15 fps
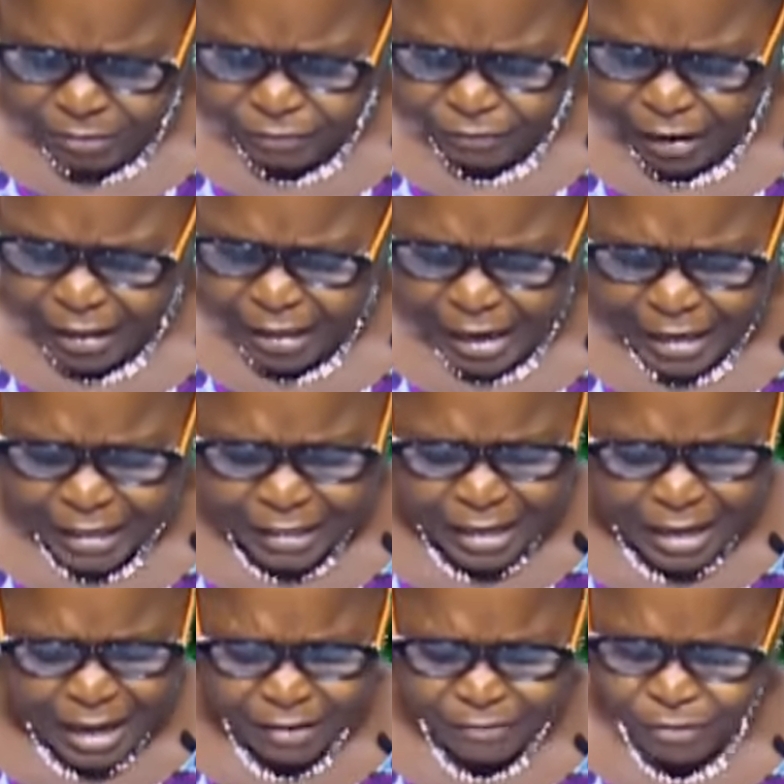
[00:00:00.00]
Father,
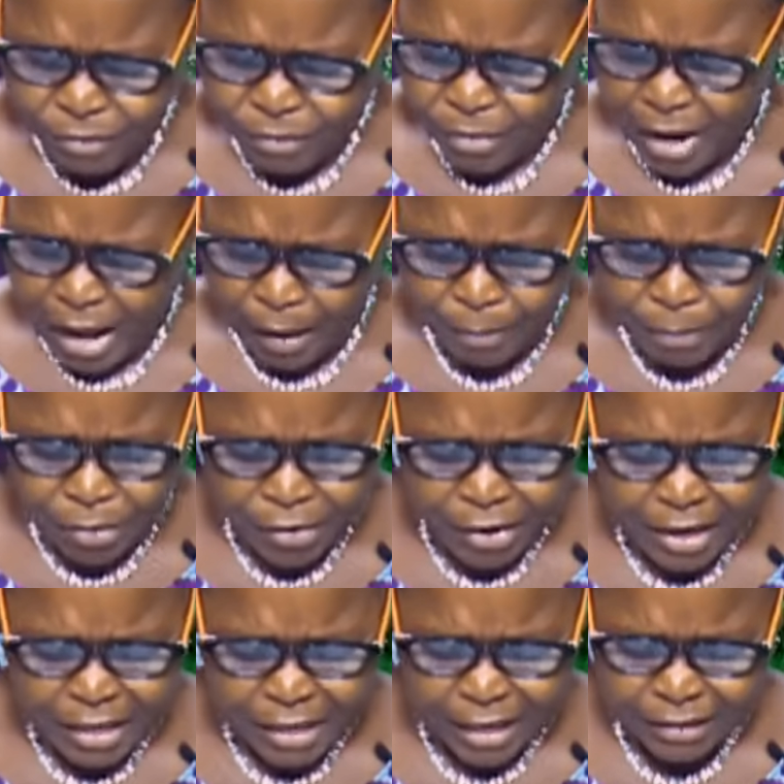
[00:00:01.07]
in heaven, we are
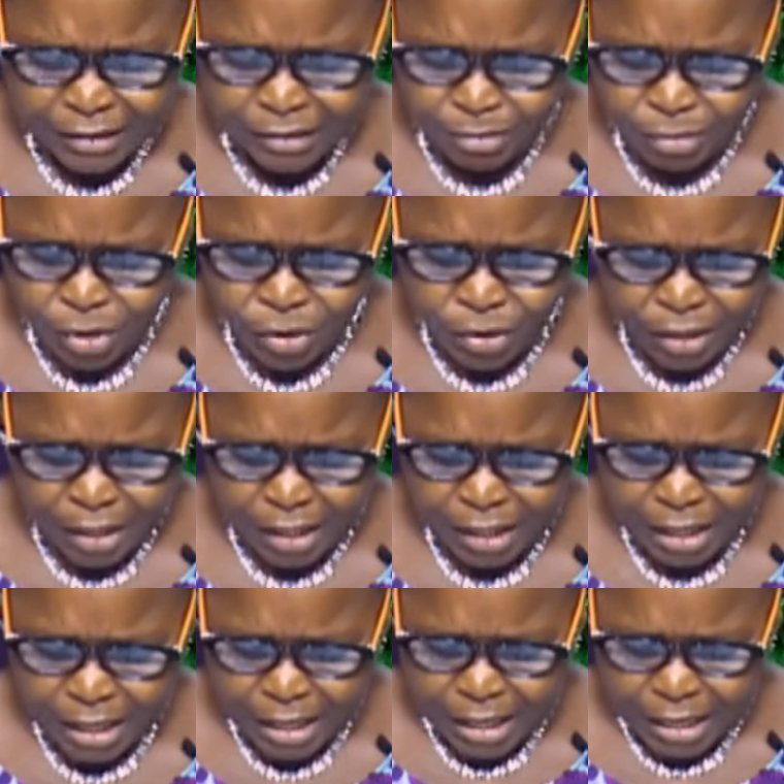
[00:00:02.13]
praying this
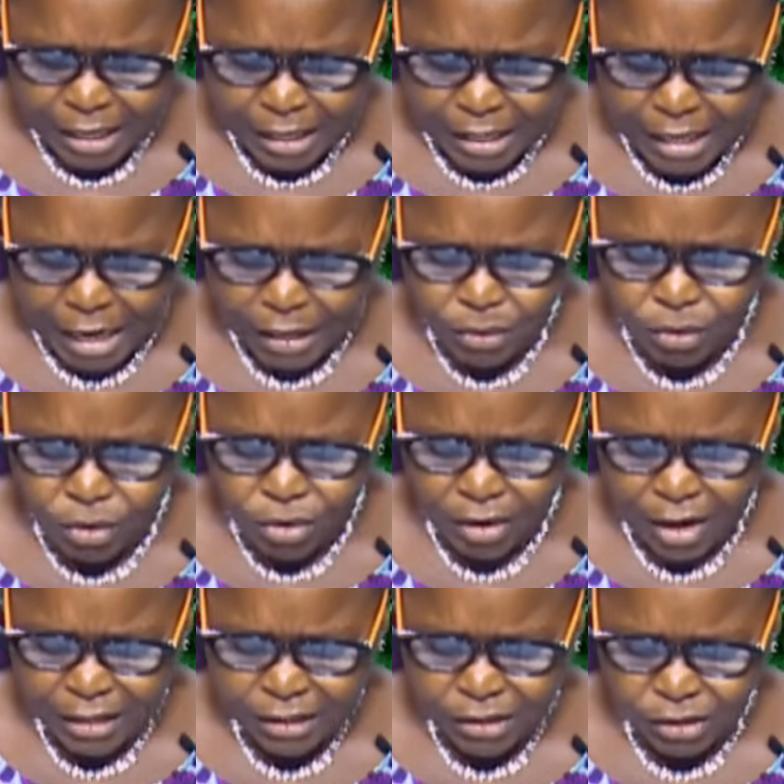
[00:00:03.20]
morning that you
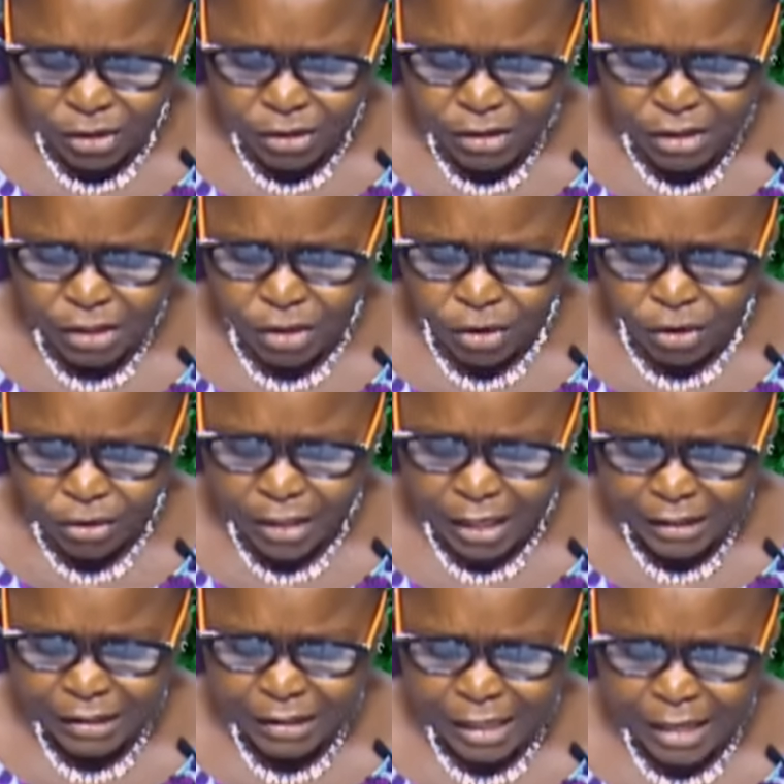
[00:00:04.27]
grant us the
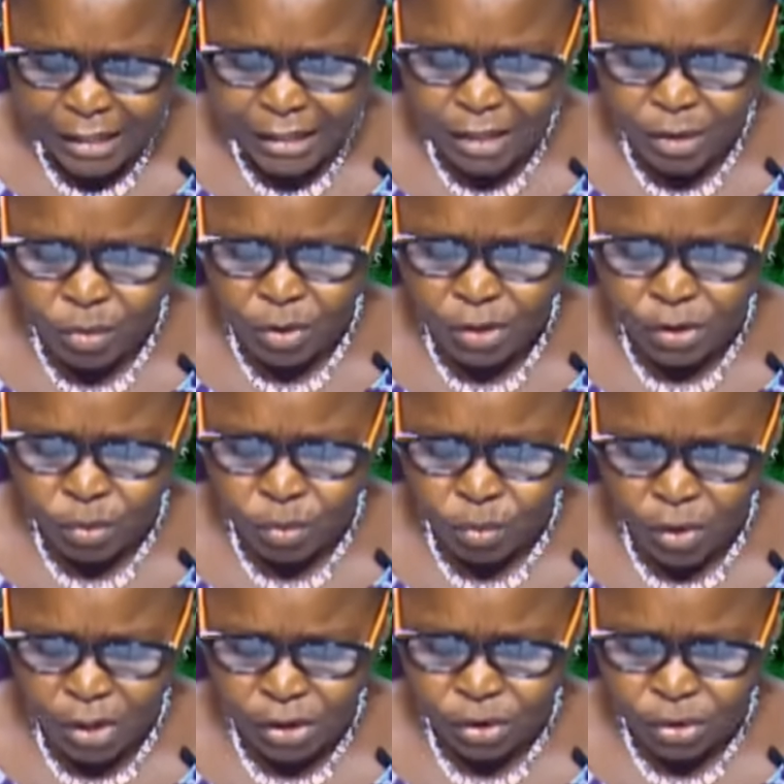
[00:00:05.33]
understanding with
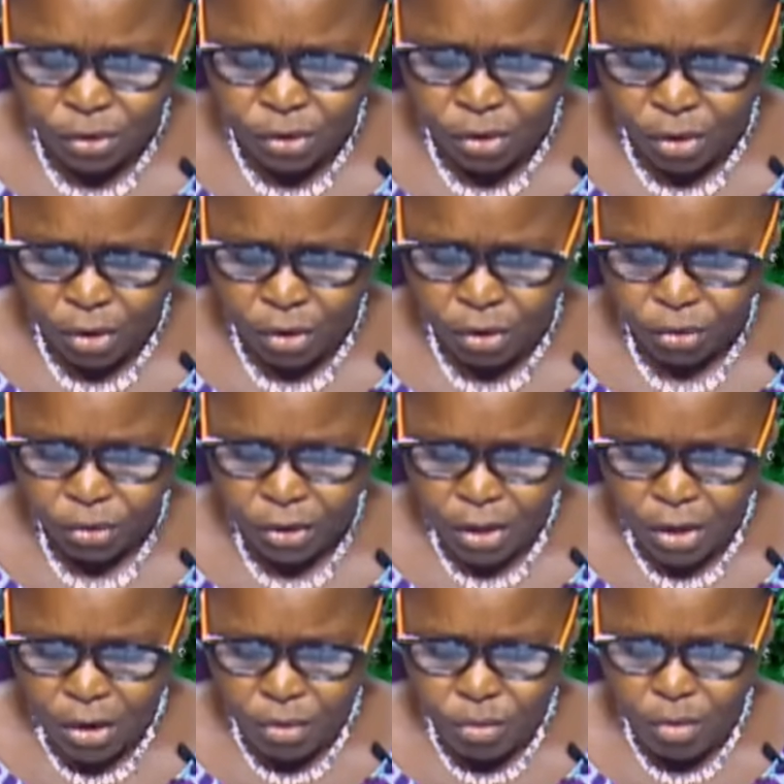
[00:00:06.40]
which, O God,
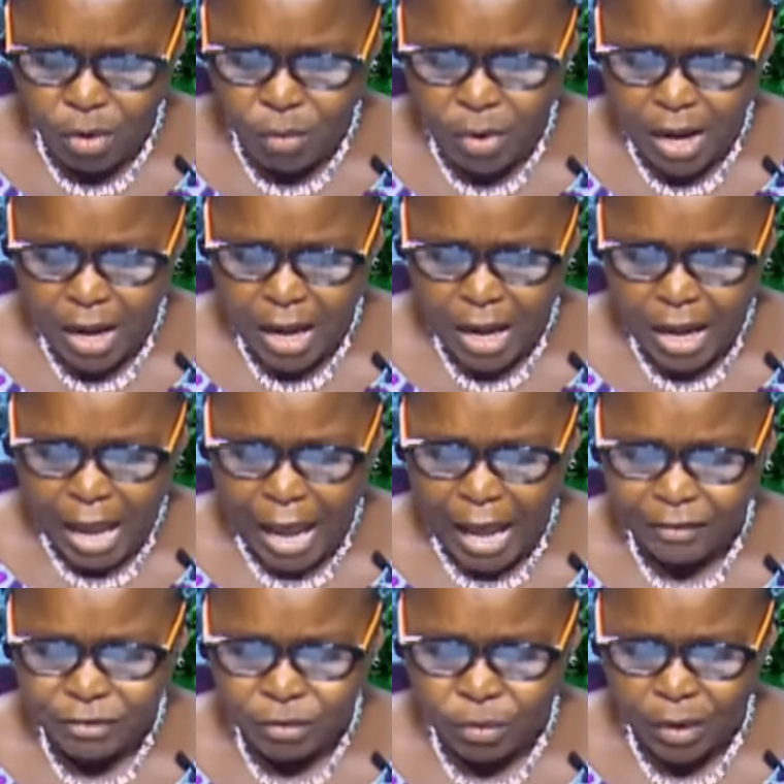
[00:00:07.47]
we will
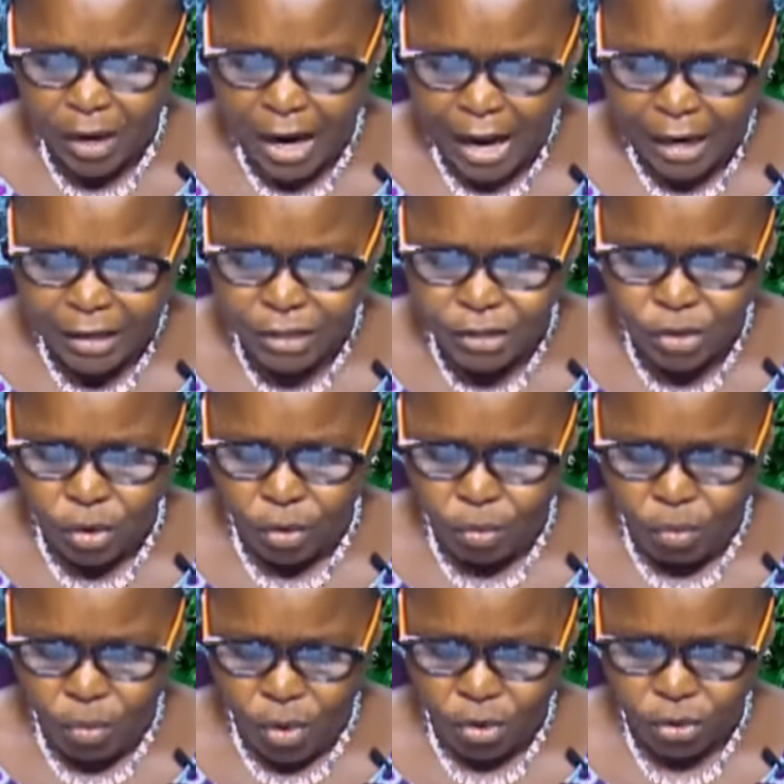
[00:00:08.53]
have to carry
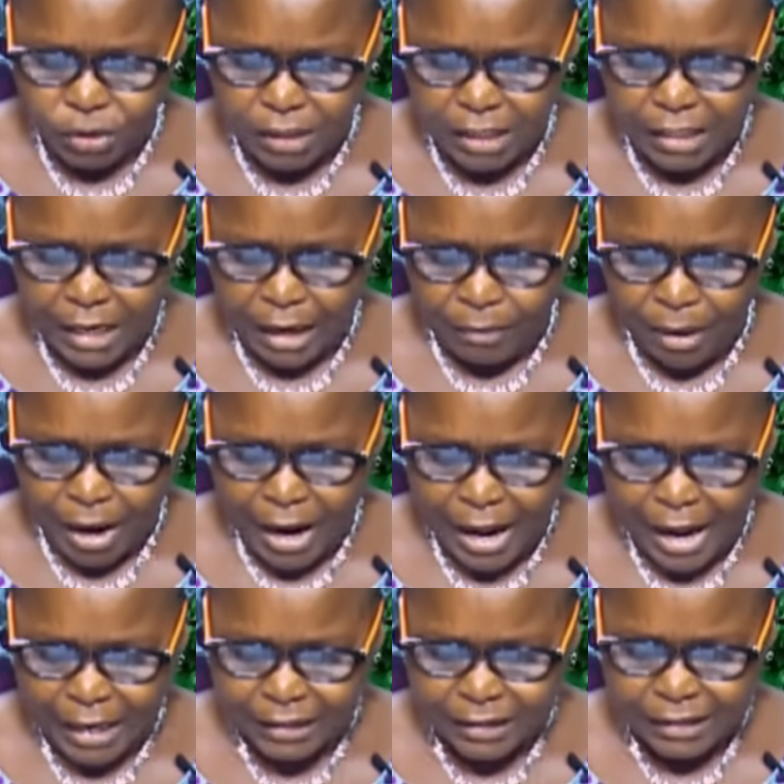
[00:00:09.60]
your word in our
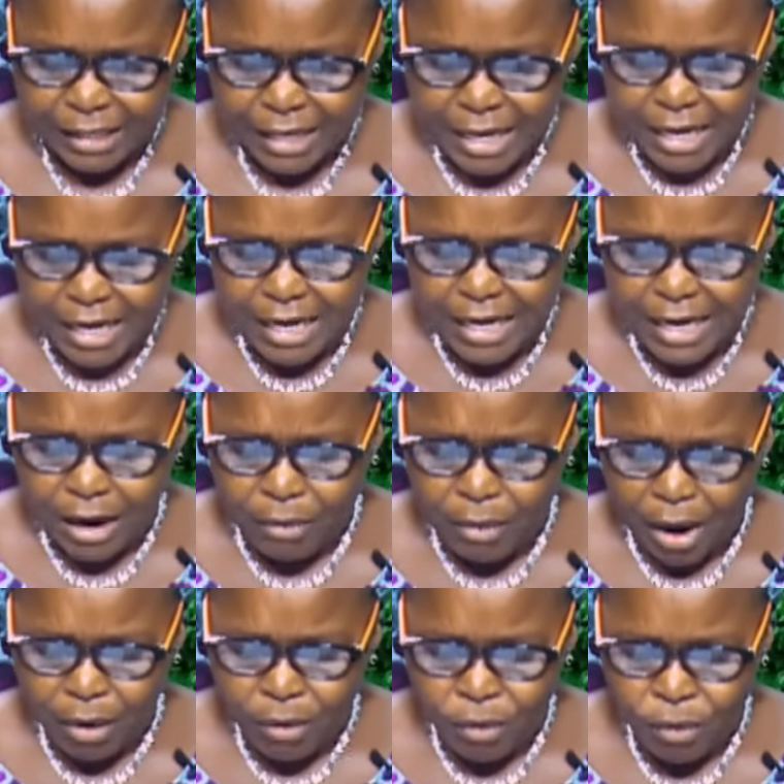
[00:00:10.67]
hearts, in
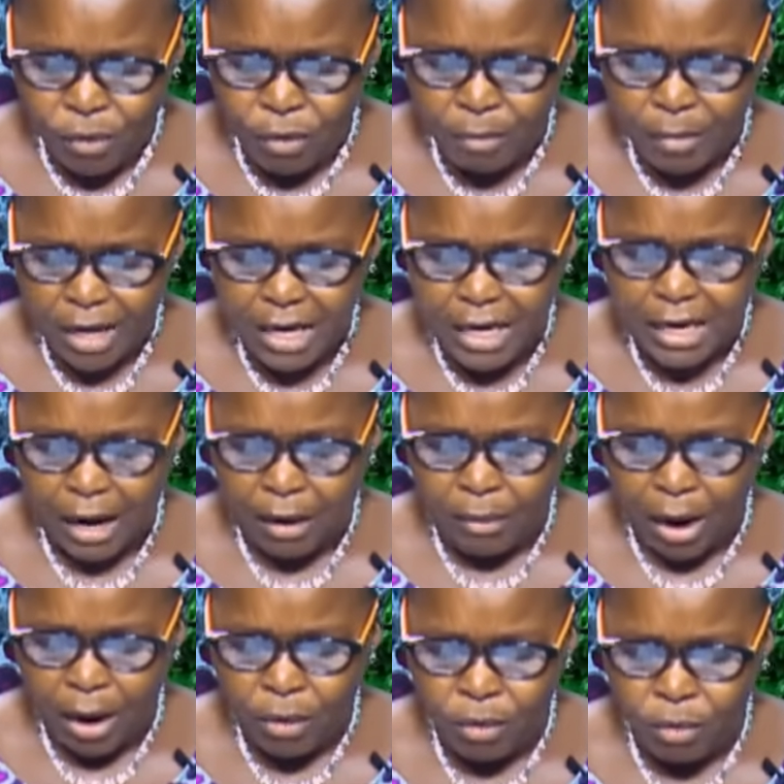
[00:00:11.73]
our home, in
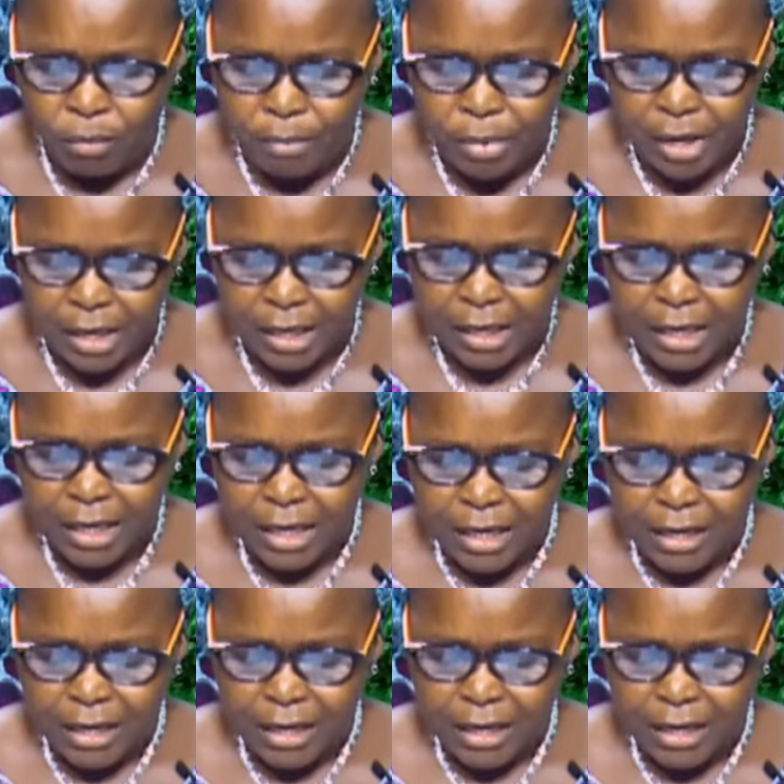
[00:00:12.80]
our whole being.